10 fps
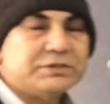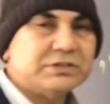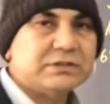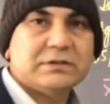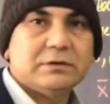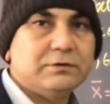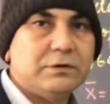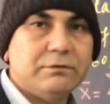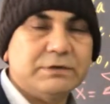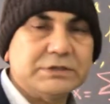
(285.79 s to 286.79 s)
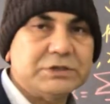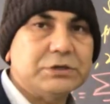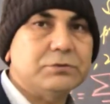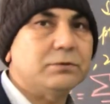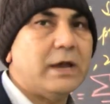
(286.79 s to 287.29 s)
is
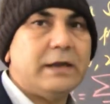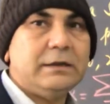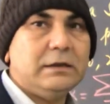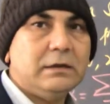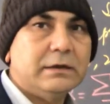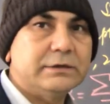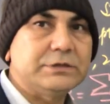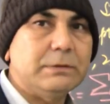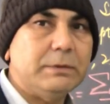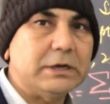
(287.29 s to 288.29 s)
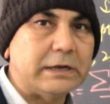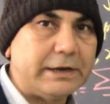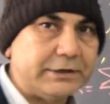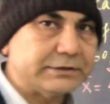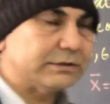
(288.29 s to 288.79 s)
visited to any GP
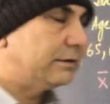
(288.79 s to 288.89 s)
clinics.